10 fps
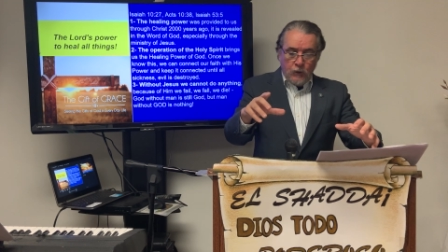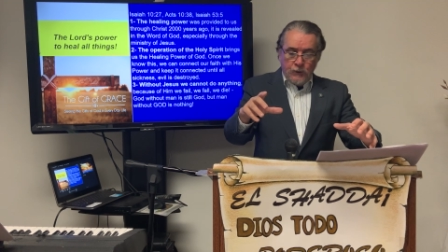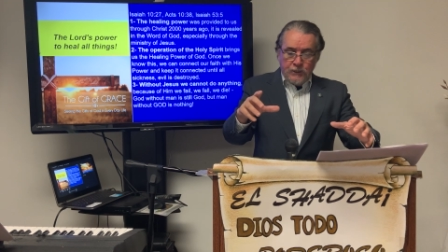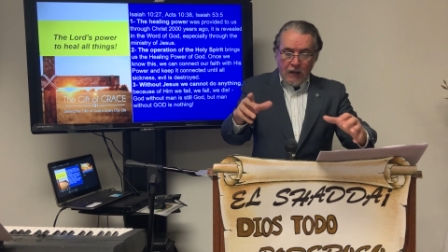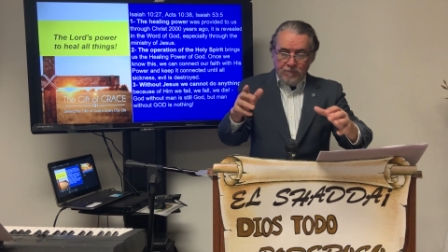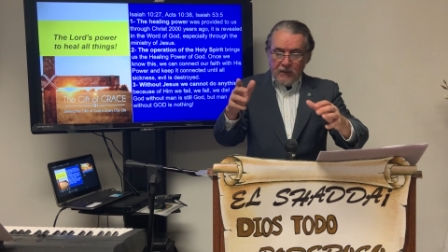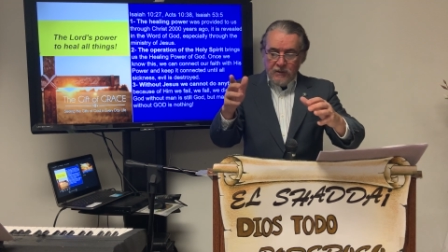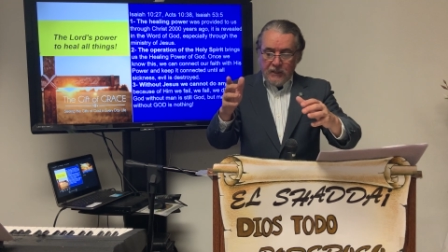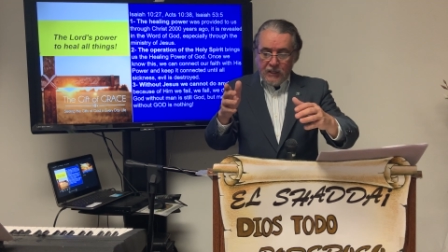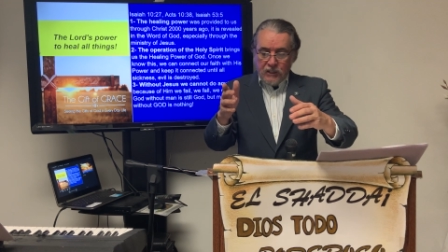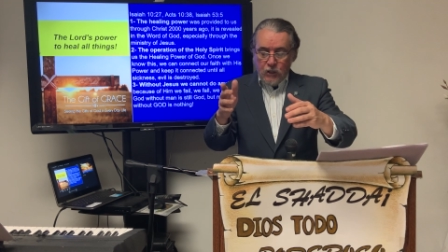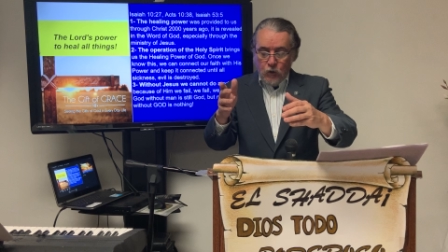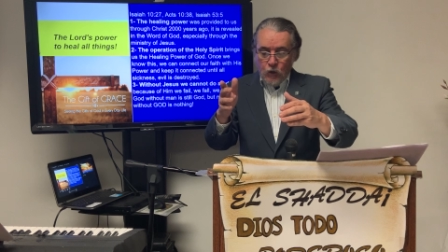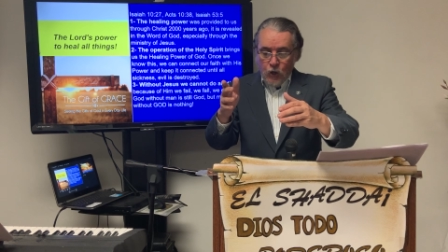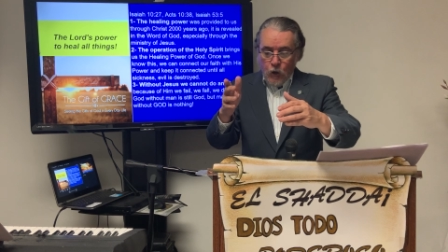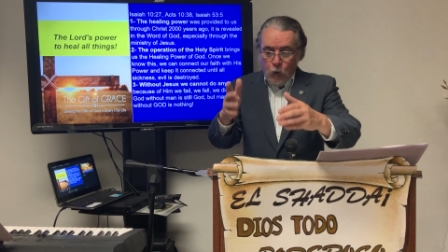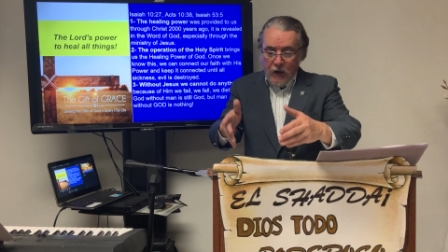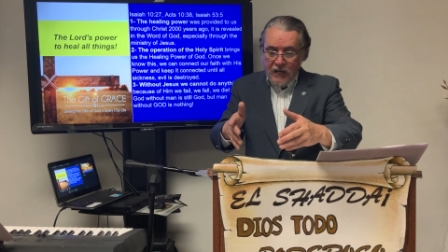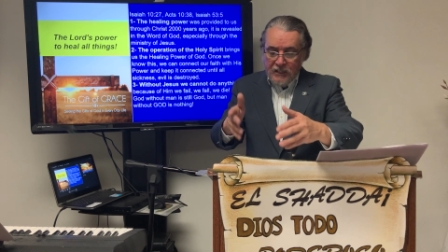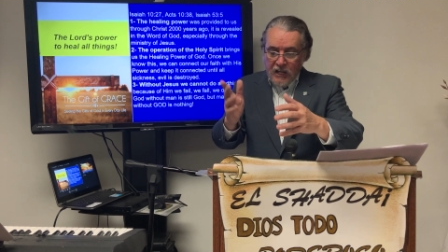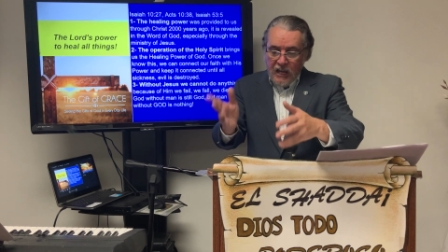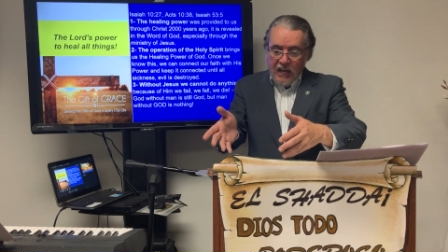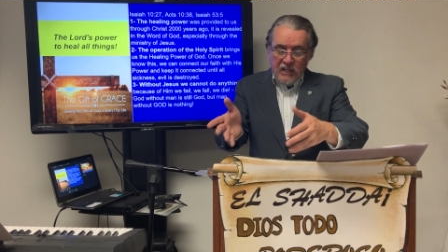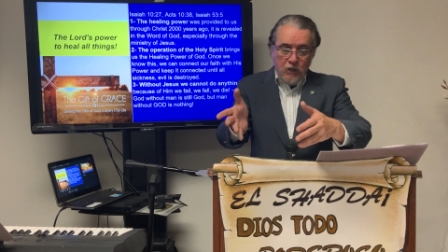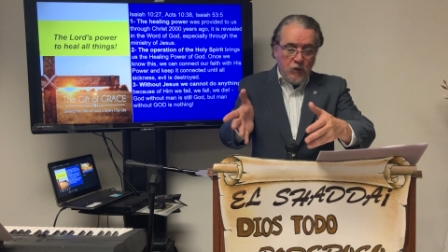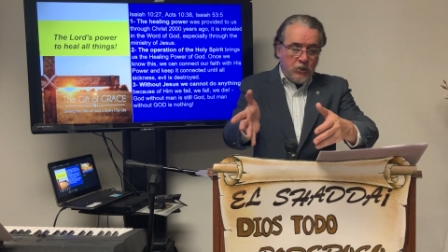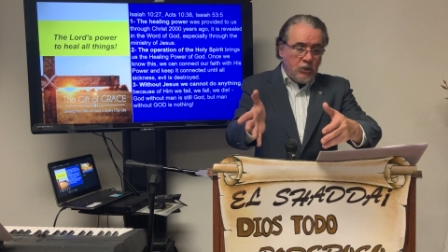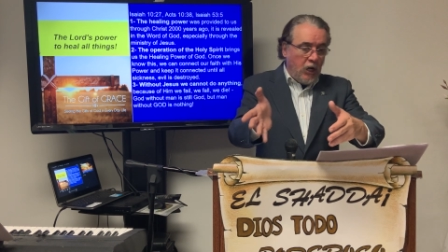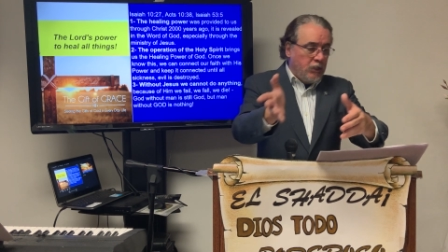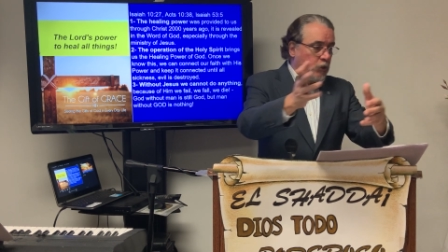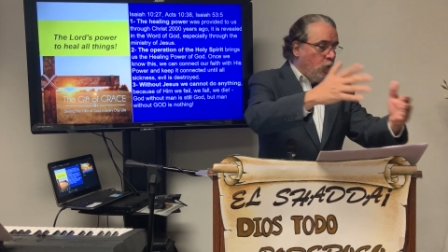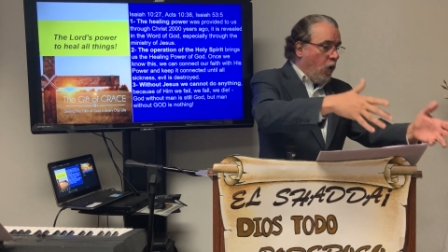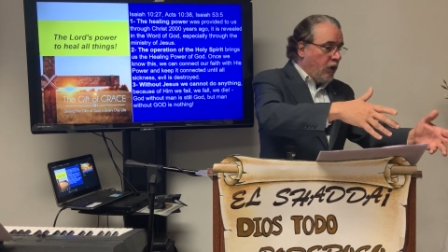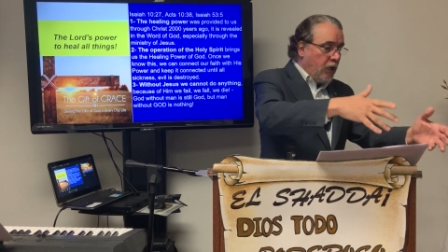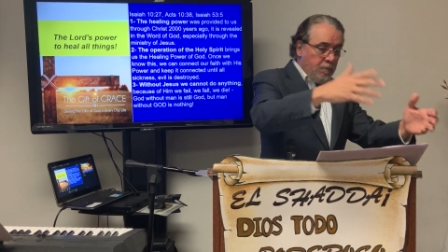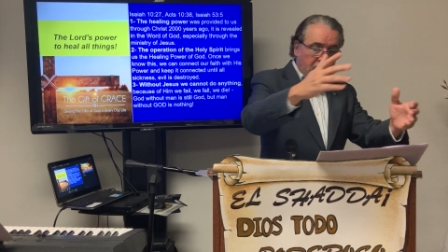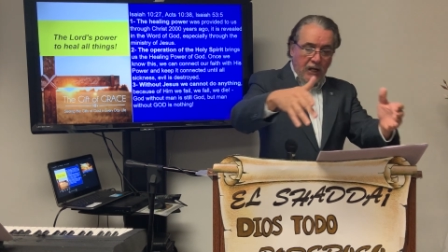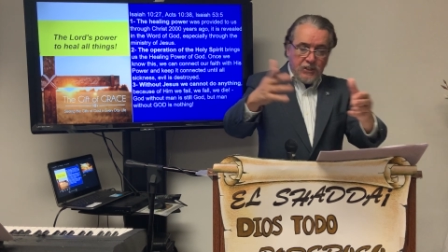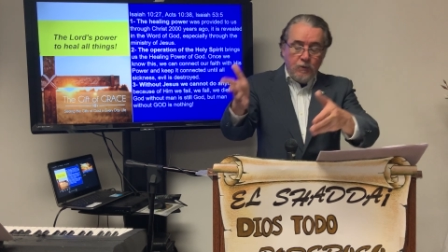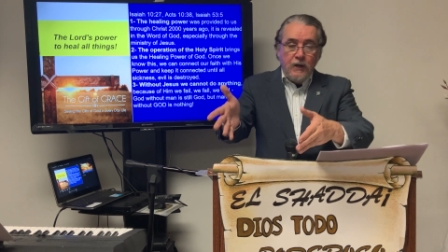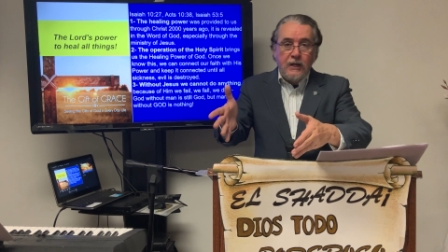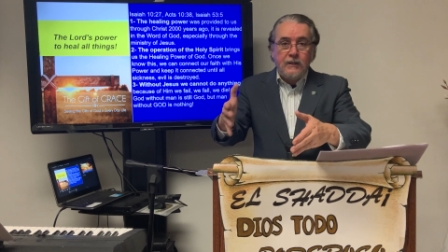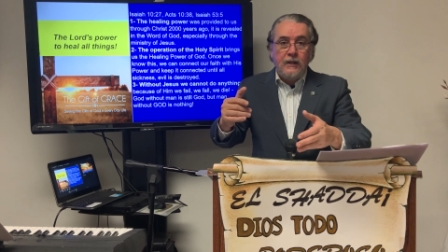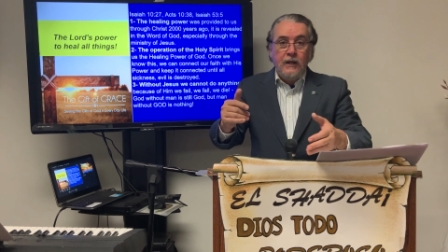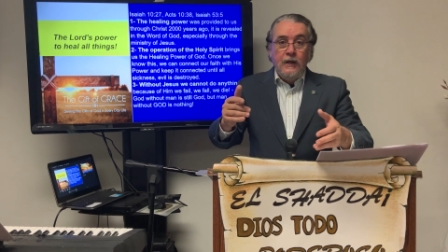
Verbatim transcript: something that you read and you start to working because you read.